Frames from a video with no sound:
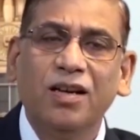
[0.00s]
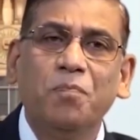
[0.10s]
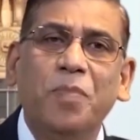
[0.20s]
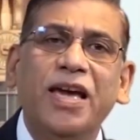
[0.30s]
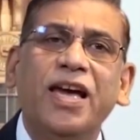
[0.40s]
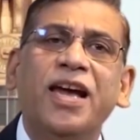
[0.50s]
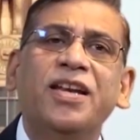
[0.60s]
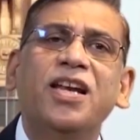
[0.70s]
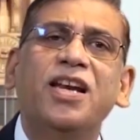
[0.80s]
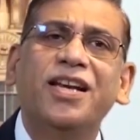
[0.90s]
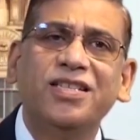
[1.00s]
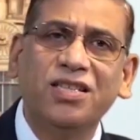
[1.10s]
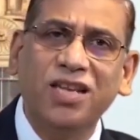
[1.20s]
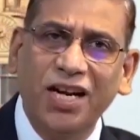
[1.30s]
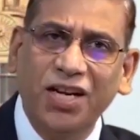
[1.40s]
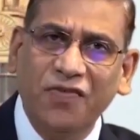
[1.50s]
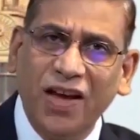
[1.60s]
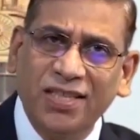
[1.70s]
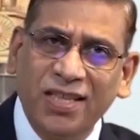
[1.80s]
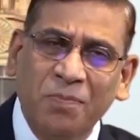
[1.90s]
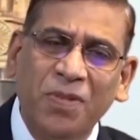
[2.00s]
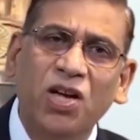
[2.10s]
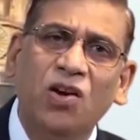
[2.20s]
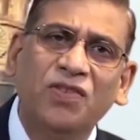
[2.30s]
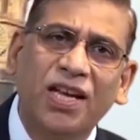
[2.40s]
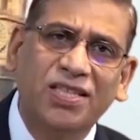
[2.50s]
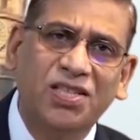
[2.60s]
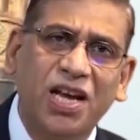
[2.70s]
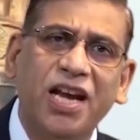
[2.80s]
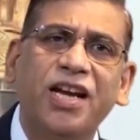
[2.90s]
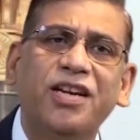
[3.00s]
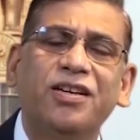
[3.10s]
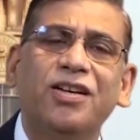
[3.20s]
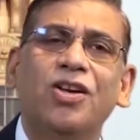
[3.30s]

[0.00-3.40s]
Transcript: by any legislative assembly of the state